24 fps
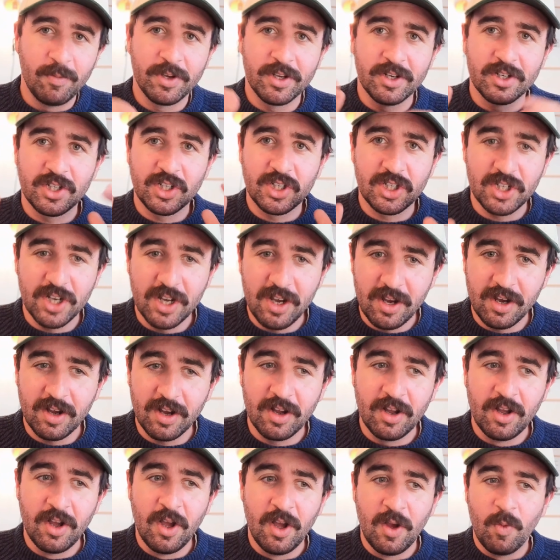we're going to
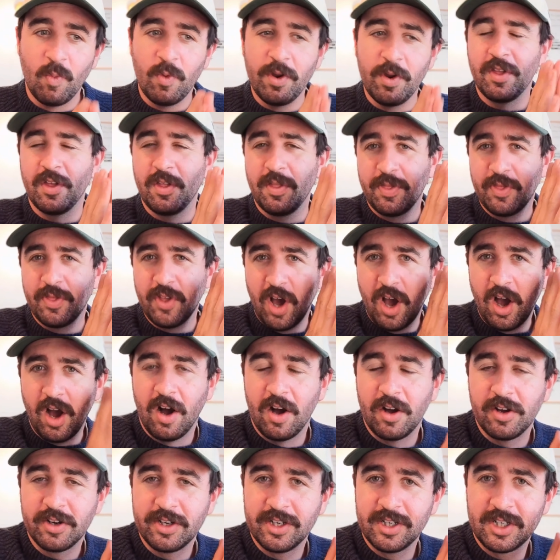start with the
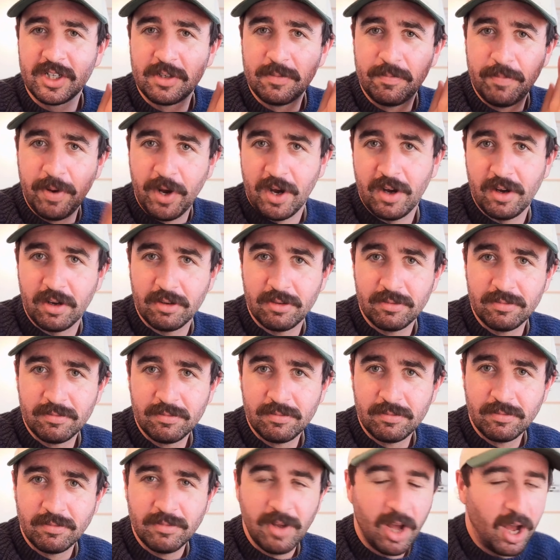hardest part,
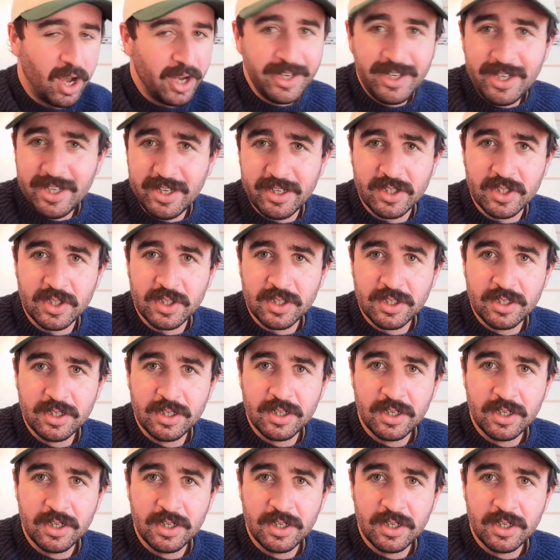ideas.